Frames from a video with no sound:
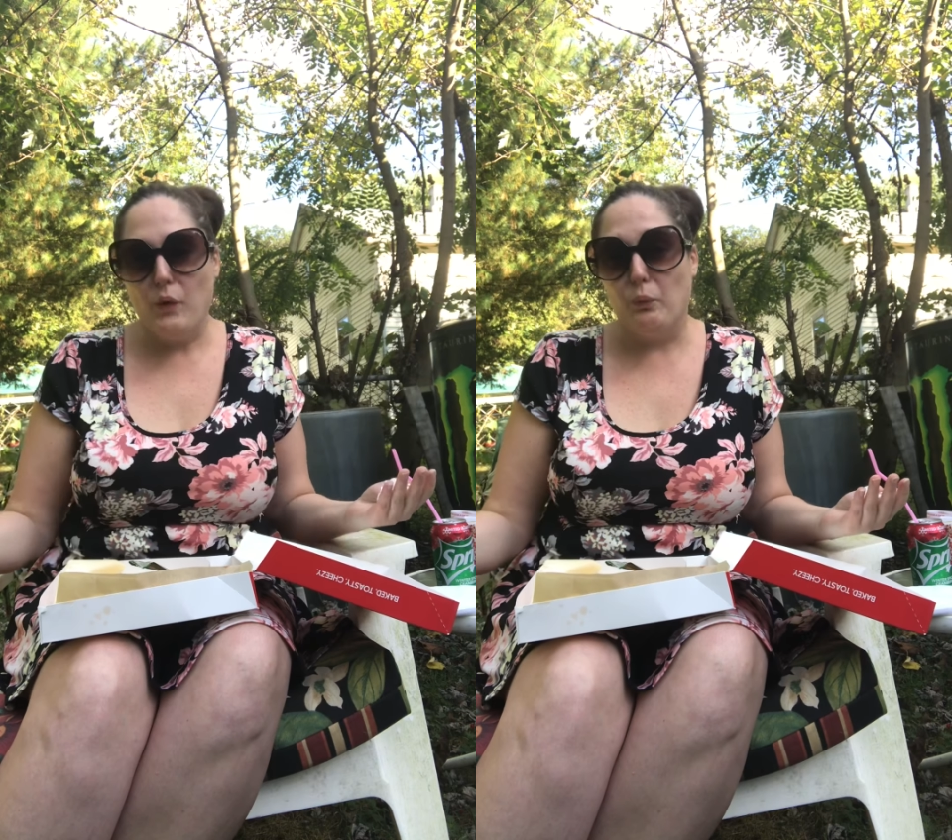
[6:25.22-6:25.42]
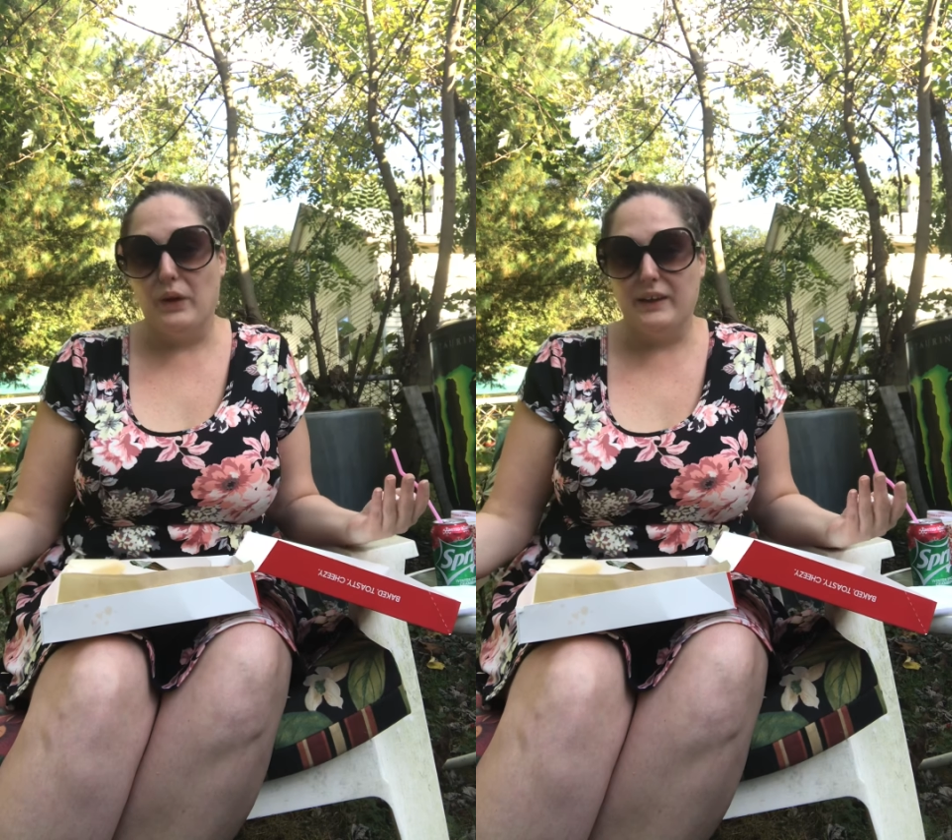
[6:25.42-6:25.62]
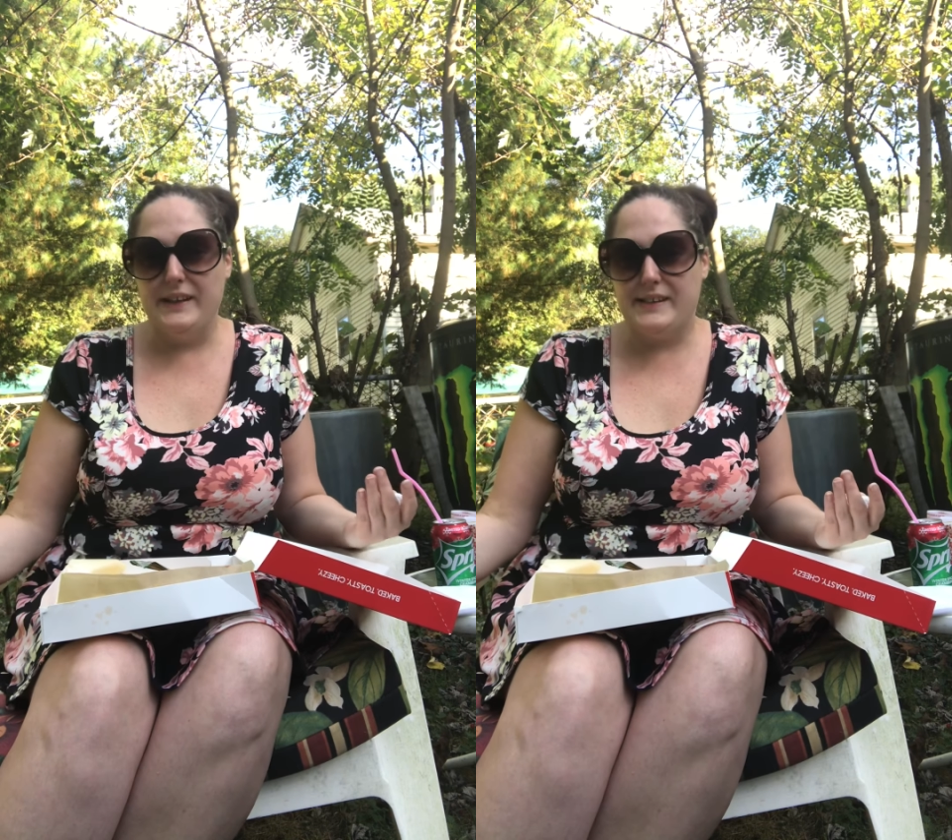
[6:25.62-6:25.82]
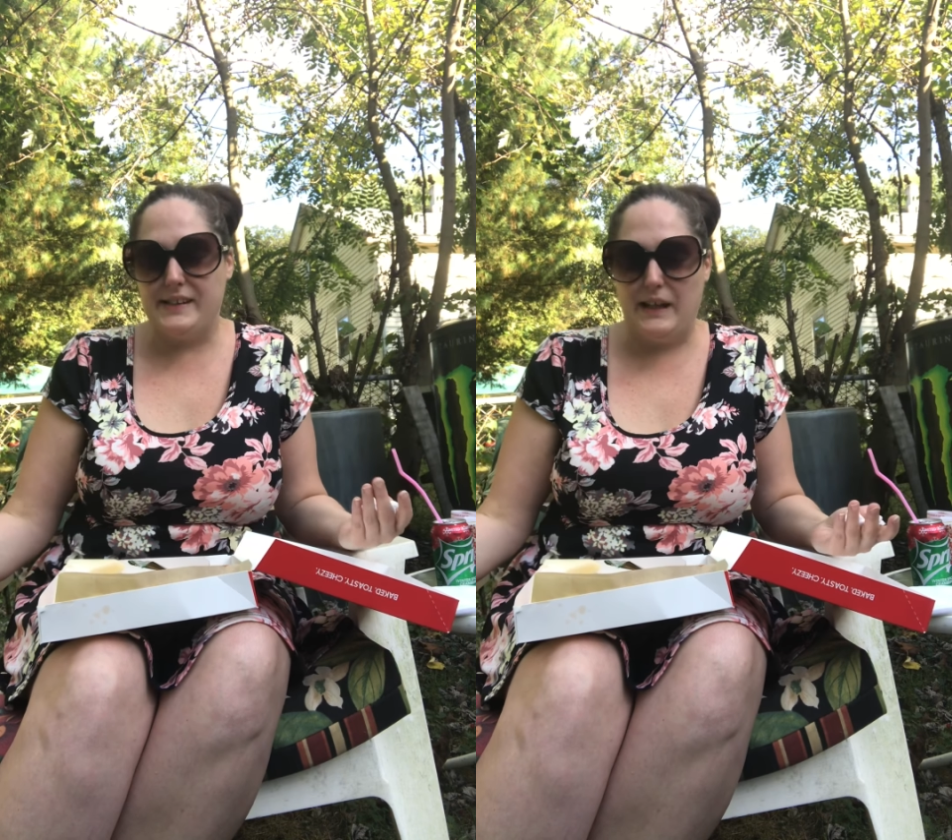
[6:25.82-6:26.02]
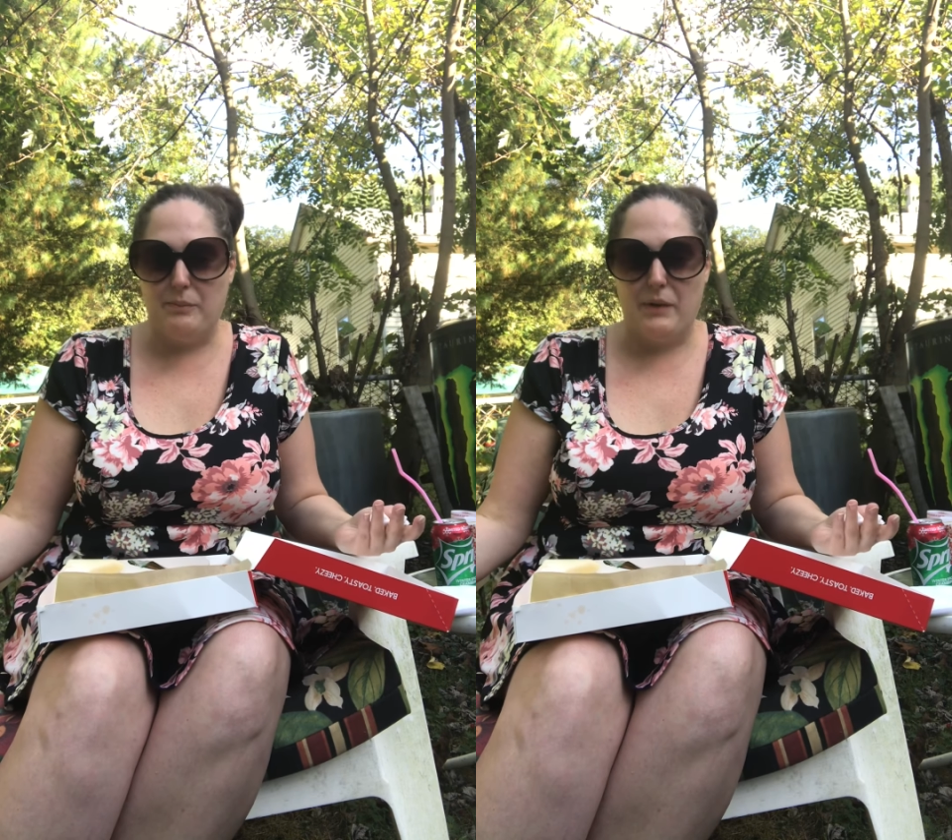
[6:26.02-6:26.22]
really
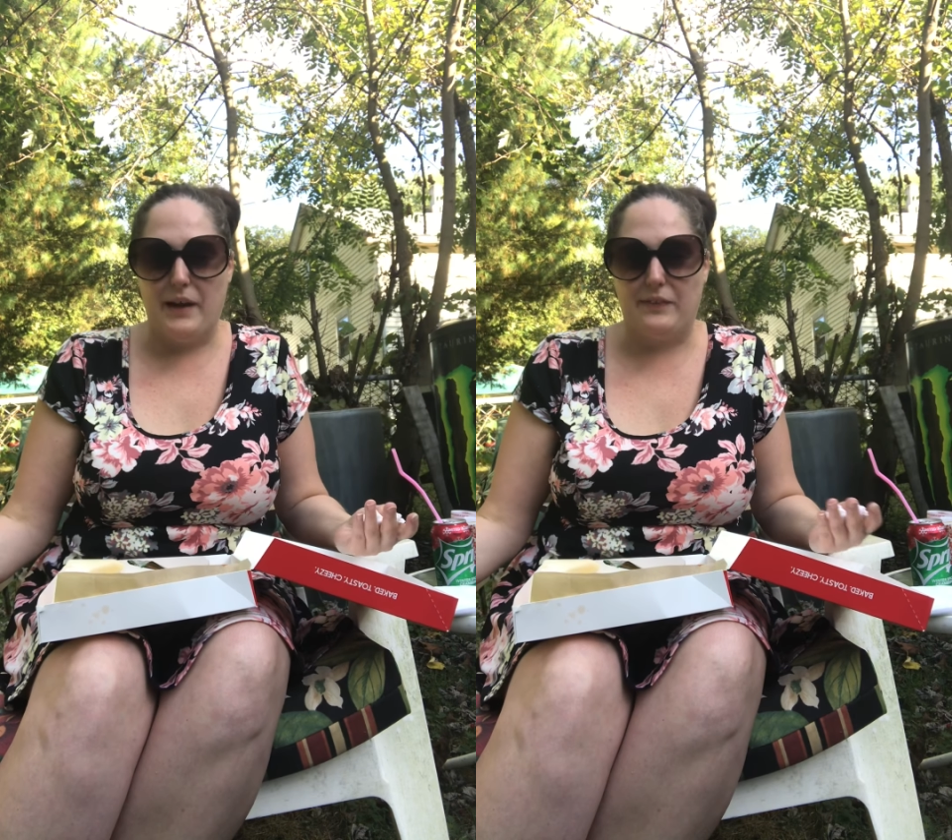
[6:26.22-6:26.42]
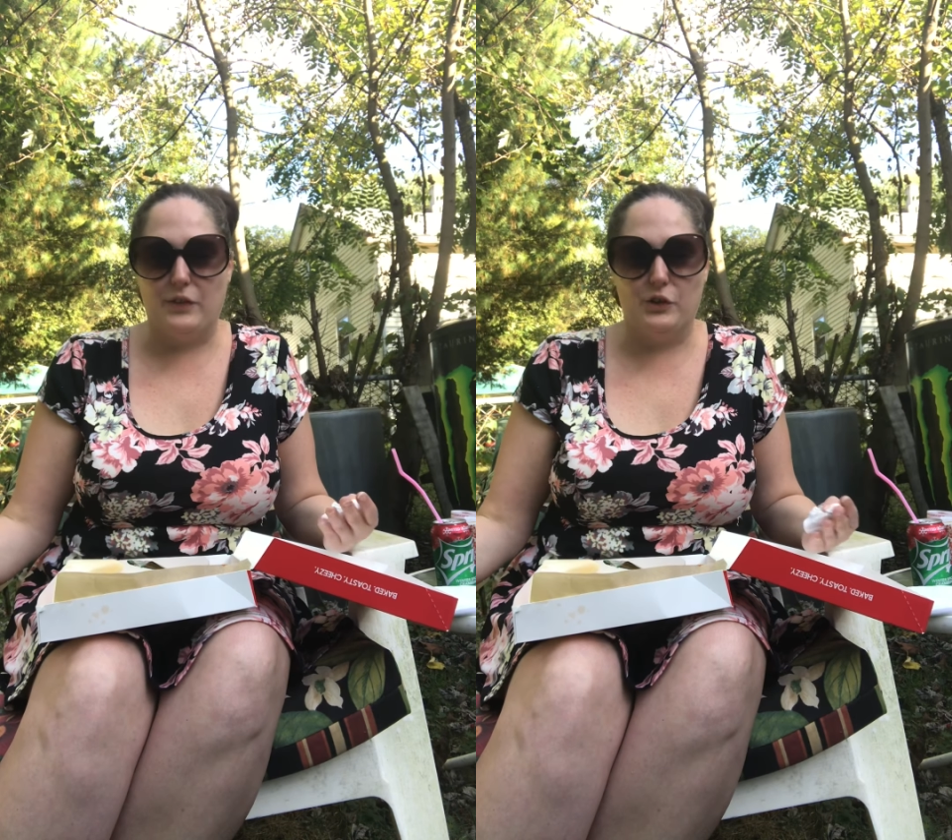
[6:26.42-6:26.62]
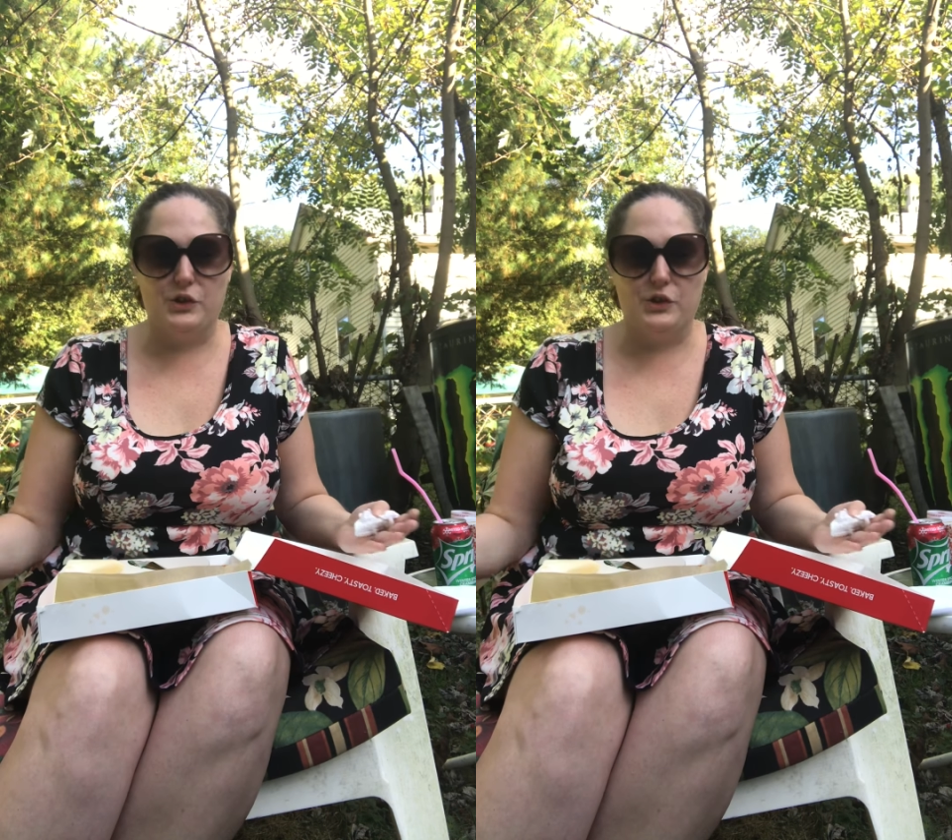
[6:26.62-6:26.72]
seem like they're